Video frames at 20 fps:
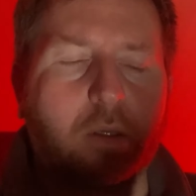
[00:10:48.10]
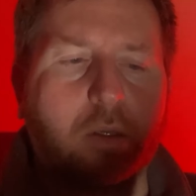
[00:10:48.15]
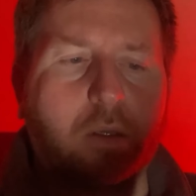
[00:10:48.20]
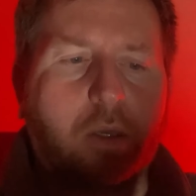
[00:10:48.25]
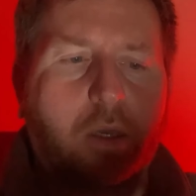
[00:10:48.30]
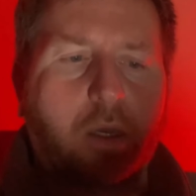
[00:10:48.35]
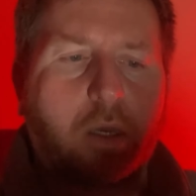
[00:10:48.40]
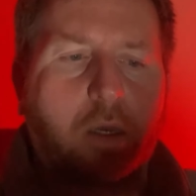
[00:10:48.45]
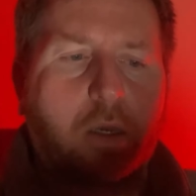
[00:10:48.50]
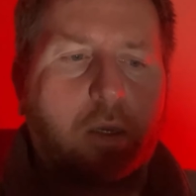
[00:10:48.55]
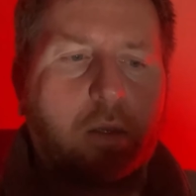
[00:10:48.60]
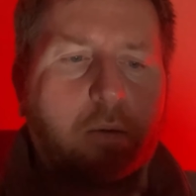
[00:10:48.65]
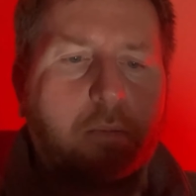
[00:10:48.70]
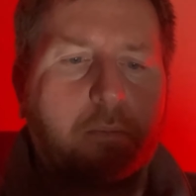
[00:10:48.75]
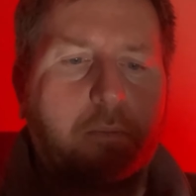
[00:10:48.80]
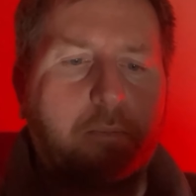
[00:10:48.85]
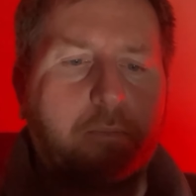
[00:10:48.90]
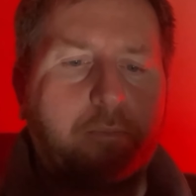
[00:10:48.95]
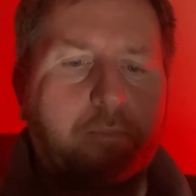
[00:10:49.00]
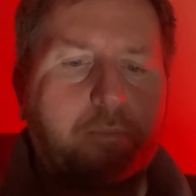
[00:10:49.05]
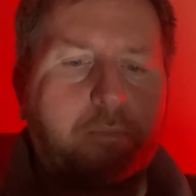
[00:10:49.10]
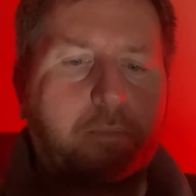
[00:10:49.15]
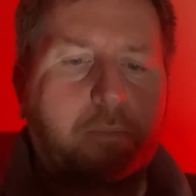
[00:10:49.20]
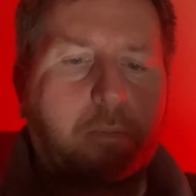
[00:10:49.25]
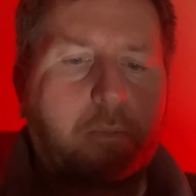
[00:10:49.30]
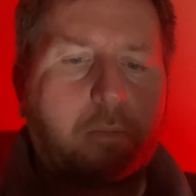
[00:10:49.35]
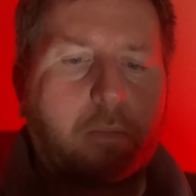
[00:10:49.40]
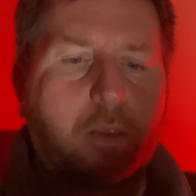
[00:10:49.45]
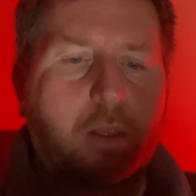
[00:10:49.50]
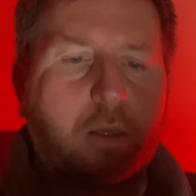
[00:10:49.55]
You
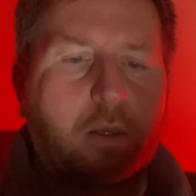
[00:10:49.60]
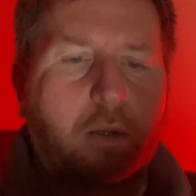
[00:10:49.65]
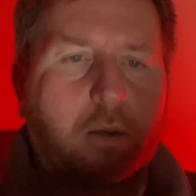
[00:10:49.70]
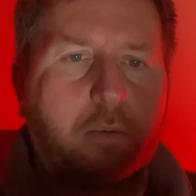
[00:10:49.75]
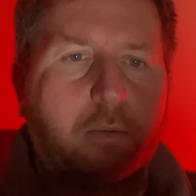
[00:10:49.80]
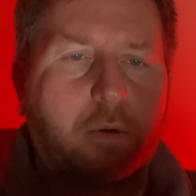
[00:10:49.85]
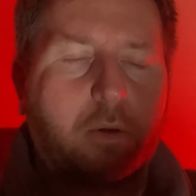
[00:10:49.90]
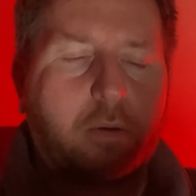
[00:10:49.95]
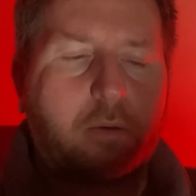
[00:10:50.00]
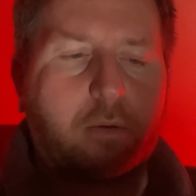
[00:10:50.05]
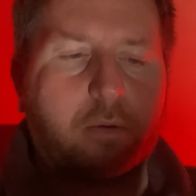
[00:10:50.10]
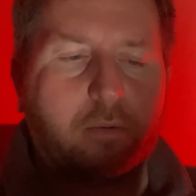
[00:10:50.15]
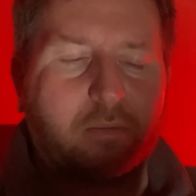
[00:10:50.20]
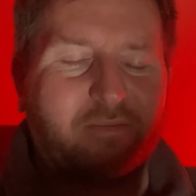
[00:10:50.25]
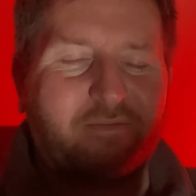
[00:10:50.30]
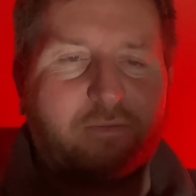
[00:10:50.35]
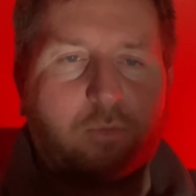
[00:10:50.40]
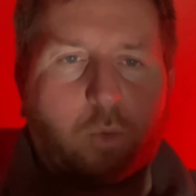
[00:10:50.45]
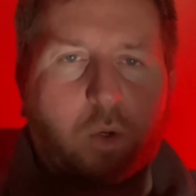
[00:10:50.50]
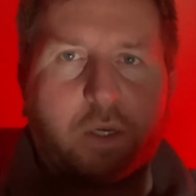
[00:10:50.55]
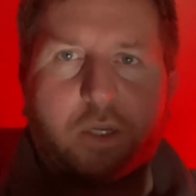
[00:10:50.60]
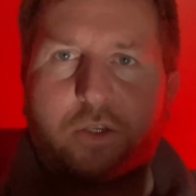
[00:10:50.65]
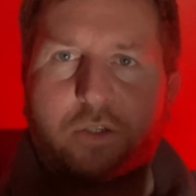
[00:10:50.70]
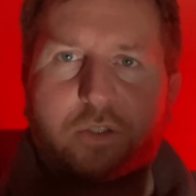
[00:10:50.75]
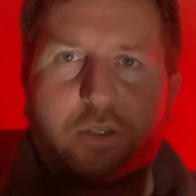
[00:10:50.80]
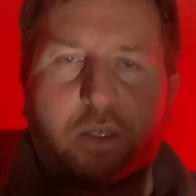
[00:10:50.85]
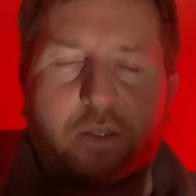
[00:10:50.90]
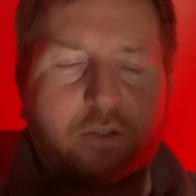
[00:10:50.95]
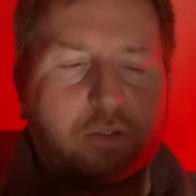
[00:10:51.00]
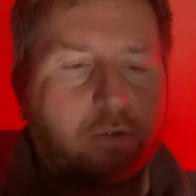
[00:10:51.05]
know, 1-inch
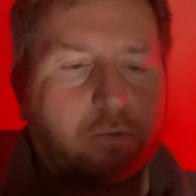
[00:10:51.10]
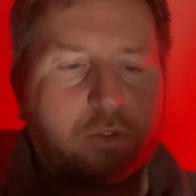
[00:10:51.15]
sensor,